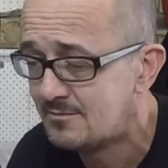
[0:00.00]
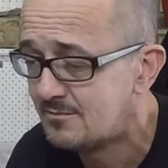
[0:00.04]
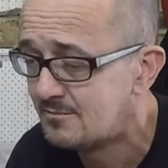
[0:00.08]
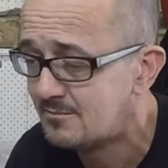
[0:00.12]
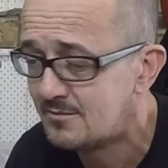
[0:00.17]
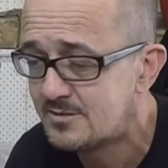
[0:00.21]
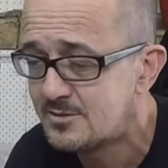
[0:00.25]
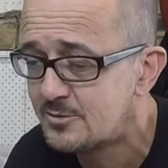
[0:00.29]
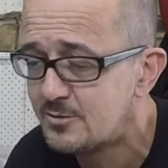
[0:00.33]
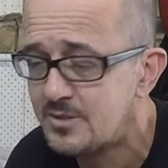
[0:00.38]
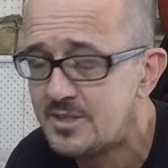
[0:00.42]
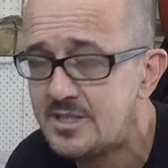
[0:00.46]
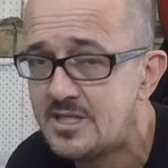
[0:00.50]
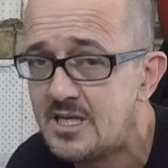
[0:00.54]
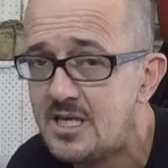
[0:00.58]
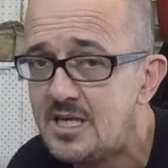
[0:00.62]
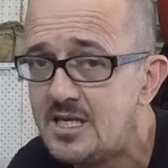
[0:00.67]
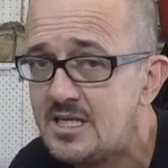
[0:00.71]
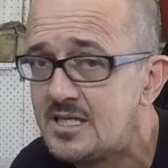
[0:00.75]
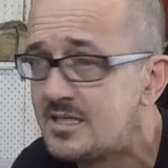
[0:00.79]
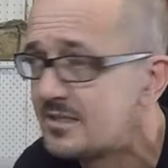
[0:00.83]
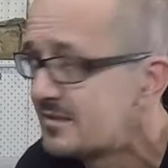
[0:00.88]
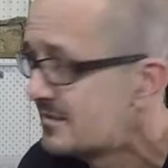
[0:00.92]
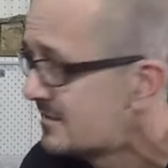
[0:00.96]
That's all you
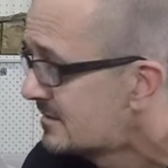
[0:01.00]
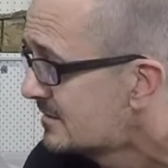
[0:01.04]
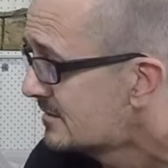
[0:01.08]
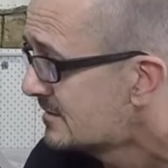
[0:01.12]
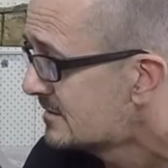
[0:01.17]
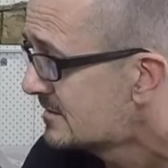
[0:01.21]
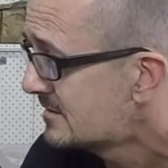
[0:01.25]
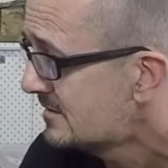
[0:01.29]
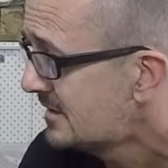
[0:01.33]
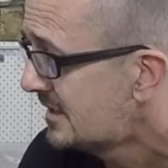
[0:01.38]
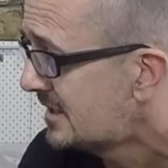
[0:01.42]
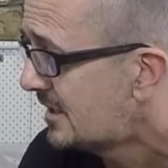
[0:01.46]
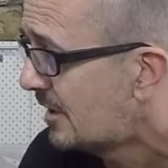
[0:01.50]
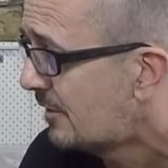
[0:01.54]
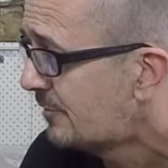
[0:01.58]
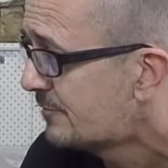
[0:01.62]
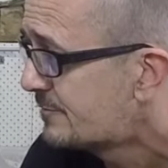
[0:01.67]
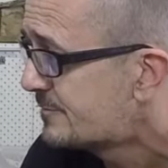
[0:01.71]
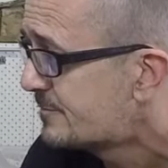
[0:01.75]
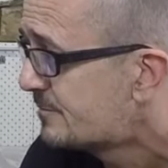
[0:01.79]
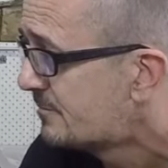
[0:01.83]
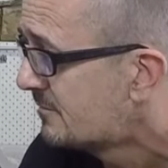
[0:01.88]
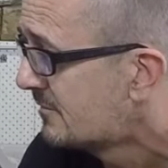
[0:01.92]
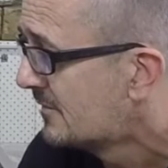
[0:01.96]
need. You know,
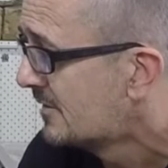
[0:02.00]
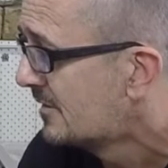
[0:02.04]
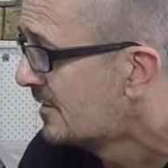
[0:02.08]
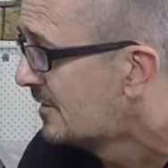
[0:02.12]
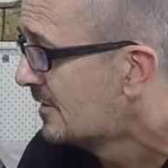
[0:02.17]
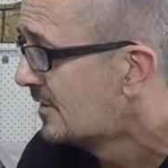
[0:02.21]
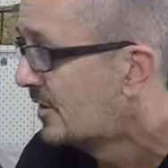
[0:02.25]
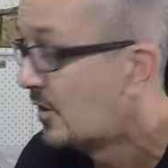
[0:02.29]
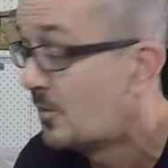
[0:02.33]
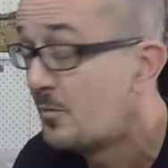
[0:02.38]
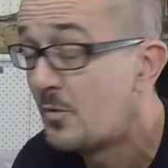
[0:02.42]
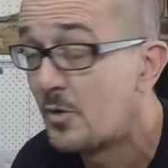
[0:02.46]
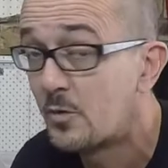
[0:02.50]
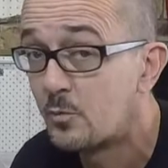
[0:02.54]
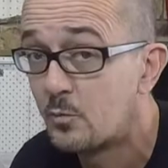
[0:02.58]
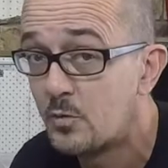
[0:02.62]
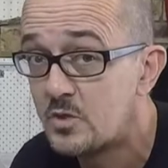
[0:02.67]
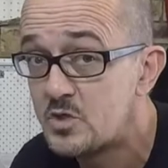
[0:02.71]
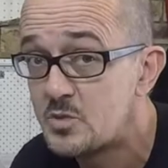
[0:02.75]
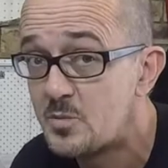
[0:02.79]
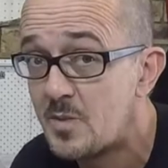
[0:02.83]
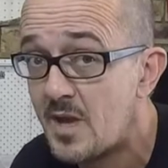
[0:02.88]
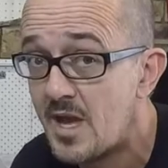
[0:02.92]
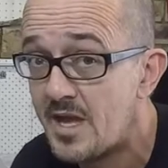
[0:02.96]
I'm not a
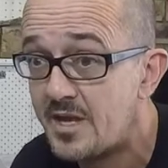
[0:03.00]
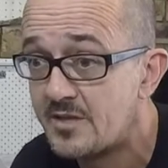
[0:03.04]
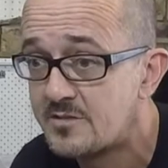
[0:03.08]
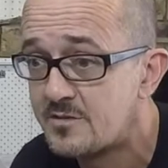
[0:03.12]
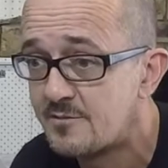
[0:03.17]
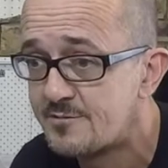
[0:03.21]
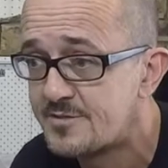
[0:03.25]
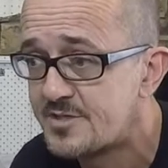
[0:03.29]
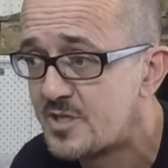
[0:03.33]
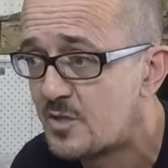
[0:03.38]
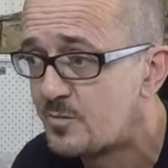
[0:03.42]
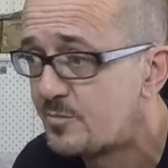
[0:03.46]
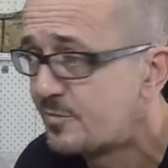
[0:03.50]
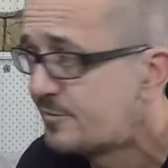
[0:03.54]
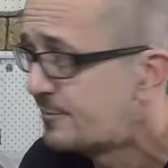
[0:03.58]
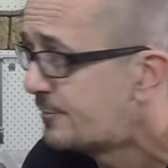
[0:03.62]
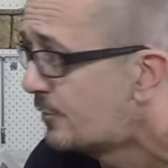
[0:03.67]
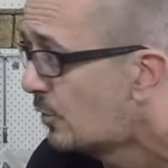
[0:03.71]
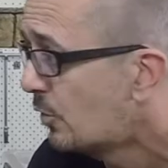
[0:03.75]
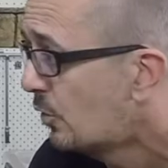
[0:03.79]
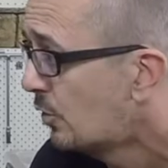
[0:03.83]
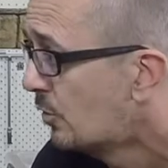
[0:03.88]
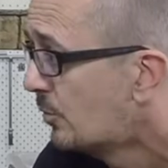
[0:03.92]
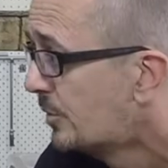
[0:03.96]
rich man, as I've said
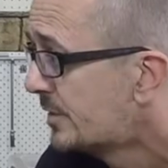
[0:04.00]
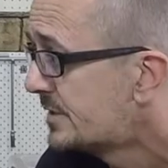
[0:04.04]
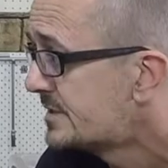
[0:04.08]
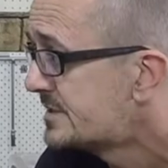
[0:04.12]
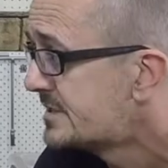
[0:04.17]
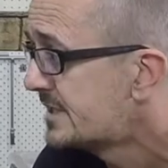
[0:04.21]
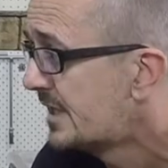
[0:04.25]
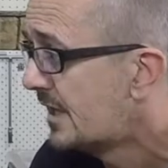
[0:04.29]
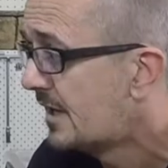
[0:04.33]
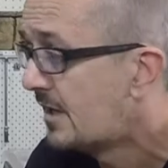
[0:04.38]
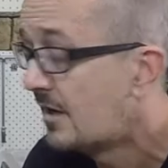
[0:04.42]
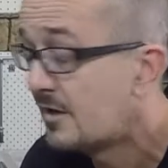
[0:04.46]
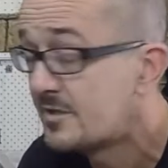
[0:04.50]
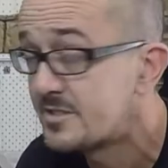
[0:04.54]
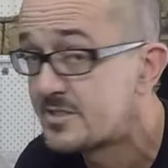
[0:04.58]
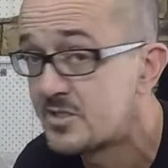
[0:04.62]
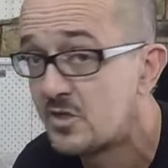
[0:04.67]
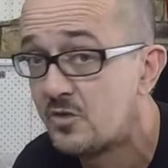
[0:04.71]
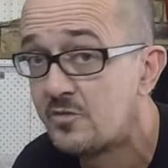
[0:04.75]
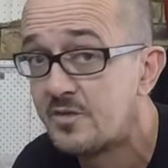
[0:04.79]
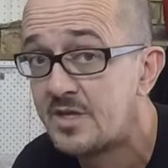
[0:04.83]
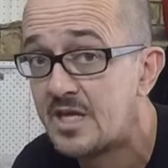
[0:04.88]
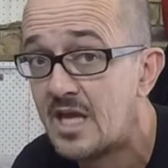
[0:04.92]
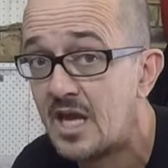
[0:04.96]
before, but I
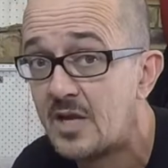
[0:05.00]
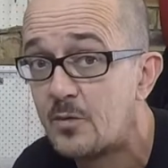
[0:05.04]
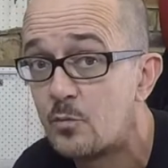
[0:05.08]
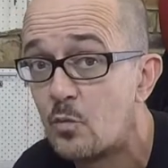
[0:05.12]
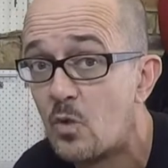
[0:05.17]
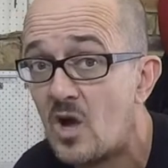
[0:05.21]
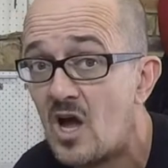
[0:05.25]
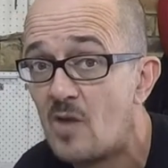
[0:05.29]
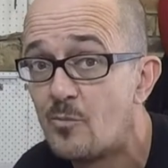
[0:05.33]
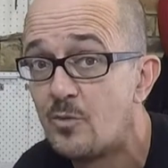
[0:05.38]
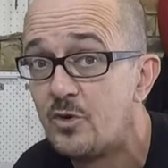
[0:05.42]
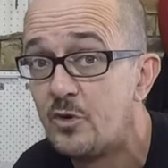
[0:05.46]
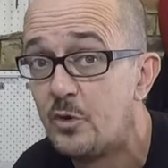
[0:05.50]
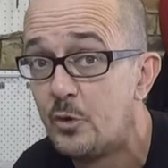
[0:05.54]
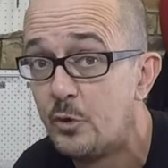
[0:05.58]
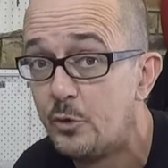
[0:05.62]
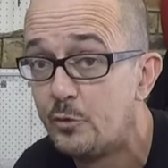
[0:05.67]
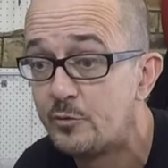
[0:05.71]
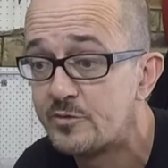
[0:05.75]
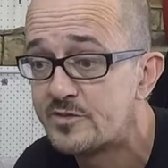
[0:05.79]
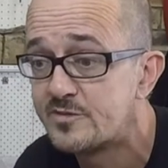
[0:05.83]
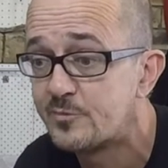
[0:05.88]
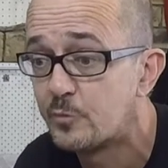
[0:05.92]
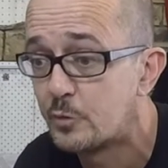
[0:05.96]
certainly ate ramen
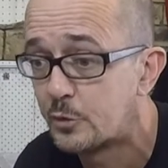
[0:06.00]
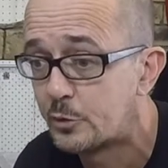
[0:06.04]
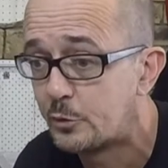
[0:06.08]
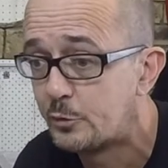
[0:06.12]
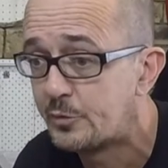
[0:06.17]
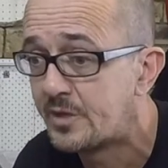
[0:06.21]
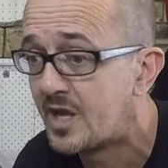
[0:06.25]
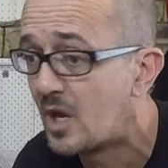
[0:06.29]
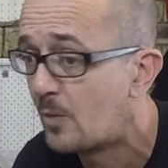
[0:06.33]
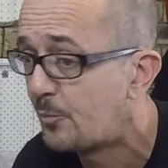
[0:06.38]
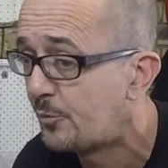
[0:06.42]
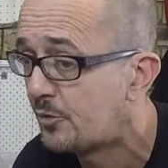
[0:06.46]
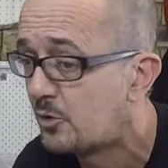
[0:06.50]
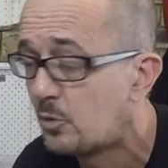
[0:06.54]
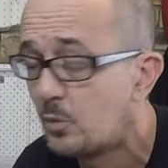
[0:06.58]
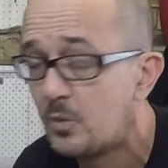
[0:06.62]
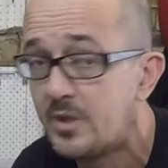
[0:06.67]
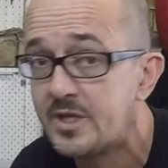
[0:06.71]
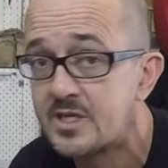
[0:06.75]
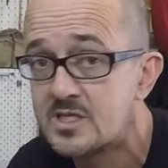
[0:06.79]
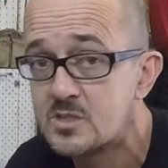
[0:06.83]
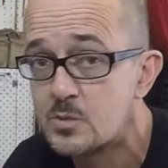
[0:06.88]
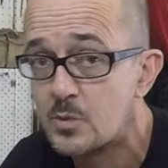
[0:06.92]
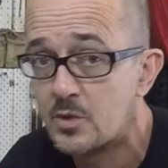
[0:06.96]
noodles for a good couple of
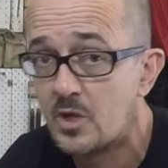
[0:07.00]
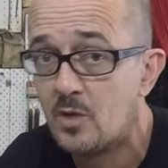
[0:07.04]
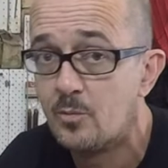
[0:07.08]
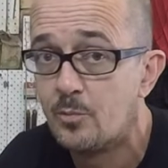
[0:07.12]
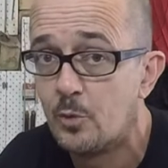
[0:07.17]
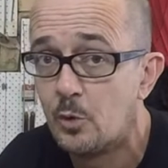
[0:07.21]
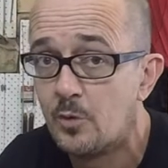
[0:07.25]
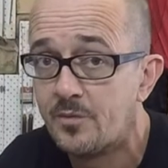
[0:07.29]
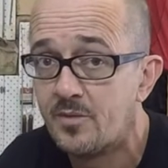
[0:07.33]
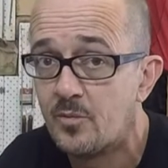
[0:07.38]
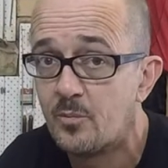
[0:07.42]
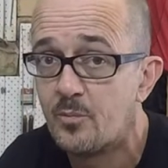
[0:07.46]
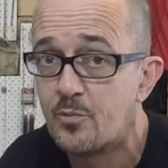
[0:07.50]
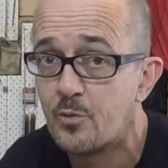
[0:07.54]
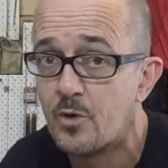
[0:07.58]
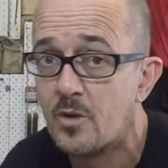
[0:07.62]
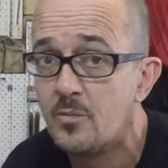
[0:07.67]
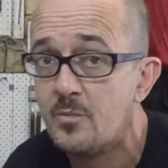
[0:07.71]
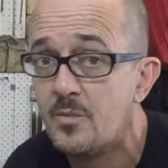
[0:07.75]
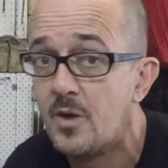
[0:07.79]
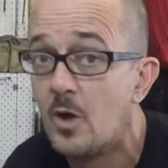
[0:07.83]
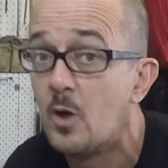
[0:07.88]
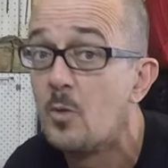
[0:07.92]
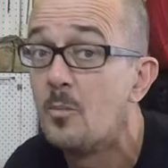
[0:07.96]
weeks when I bought the
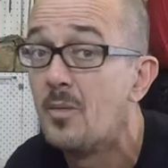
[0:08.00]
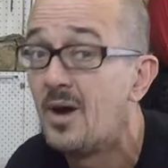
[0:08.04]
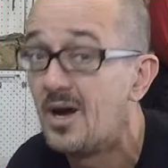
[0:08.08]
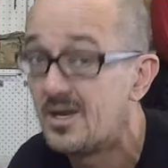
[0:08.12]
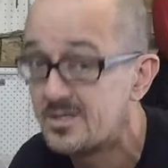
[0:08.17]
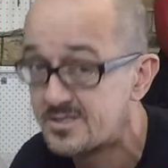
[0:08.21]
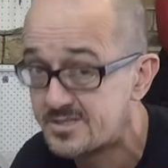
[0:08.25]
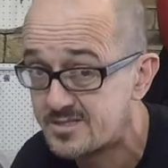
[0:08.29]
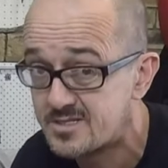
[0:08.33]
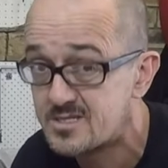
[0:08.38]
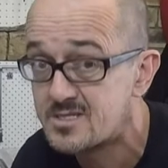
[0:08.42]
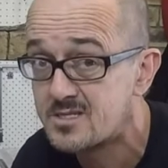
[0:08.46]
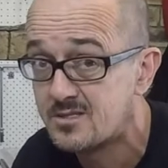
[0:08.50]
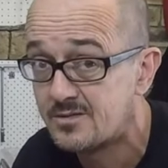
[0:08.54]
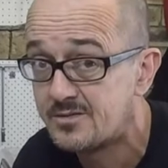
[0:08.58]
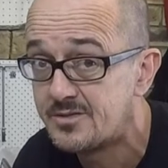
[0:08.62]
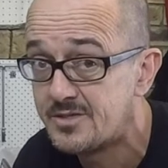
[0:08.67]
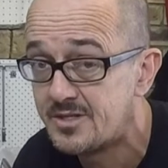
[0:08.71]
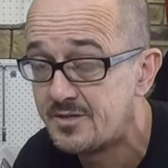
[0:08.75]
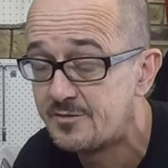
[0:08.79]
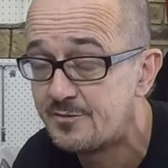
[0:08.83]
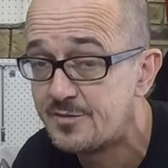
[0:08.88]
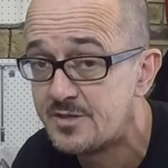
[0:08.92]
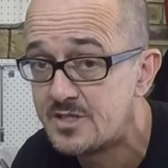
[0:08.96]
Brembo master
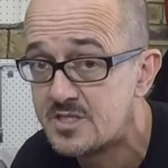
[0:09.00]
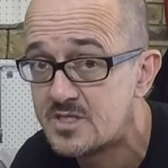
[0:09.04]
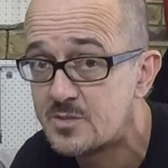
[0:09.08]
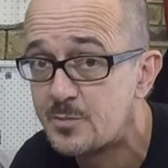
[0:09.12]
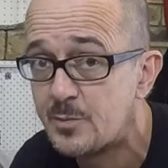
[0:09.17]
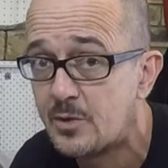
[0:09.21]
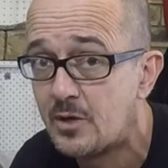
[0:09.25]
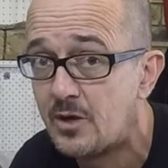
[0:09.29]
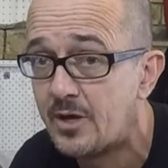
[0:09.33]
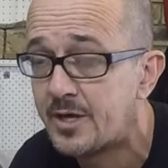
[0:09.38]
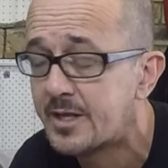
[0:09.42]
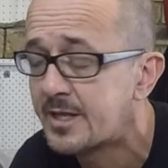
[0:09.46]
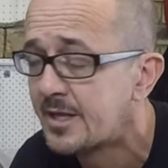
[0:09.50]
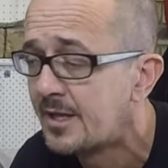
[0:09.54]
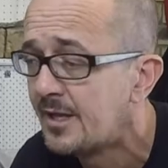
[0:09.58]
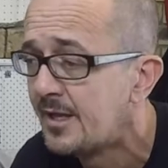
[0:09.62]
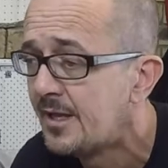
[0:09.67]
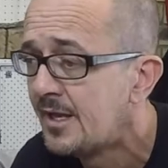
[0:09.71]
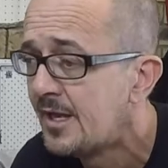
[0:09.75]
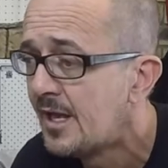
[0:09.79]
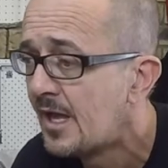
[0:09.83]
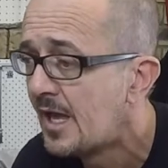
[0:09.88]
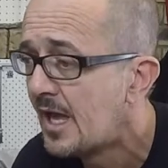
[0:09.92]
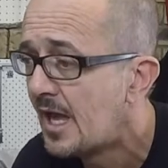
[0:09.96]
cylinder for this bike,
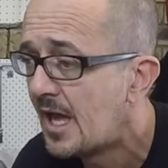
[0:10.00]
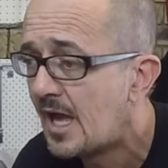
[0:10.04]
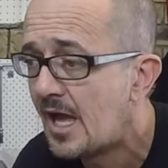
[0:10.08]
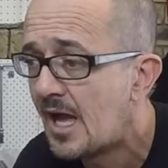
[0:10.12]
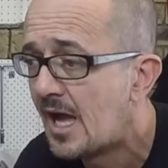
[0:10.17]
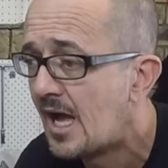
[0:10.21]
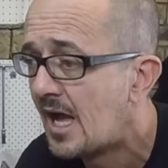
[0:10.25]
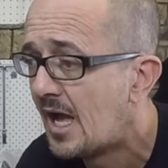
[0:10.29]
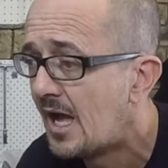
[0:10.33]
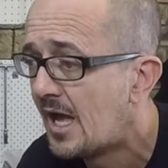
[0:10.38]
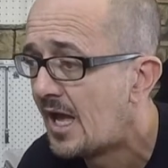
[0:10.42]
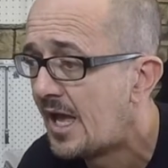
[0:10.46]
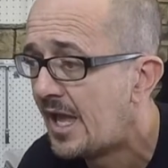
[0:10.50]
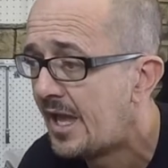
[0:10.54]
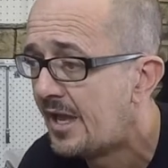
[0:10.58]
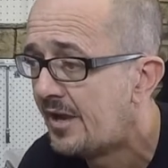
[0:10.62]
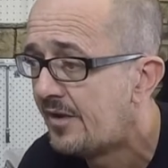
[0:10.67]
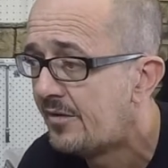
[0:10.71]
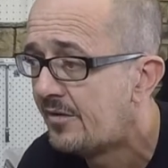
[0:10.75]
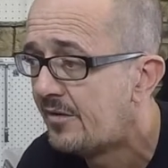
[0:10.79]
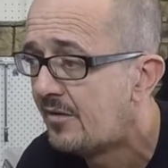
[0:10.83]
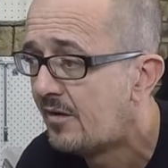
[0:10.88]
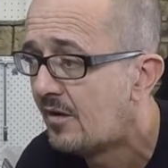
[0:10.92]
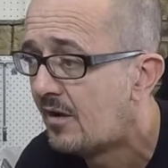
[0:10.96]

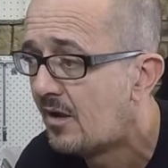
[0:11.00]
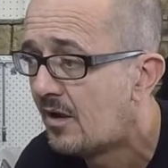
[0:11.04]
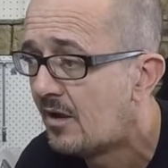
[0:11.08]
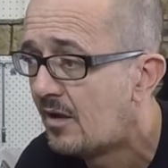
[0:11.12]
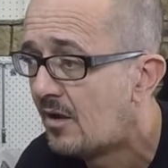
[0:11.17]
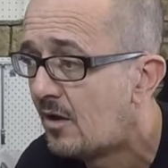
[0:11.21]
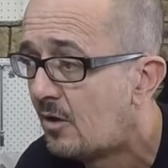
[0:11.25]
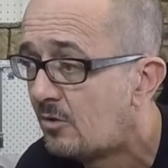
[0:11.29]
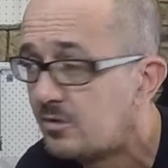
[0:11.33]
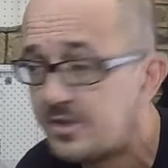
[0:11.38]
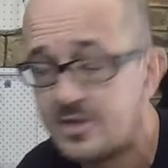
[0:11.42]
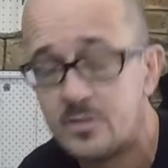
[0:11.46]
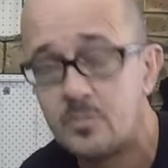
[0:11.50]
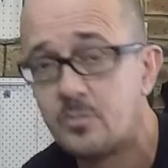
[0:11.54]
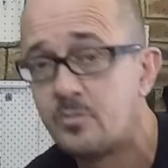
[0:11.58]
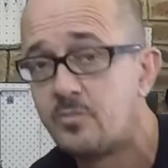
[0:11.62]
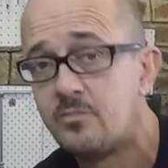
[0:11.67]
and I'll eat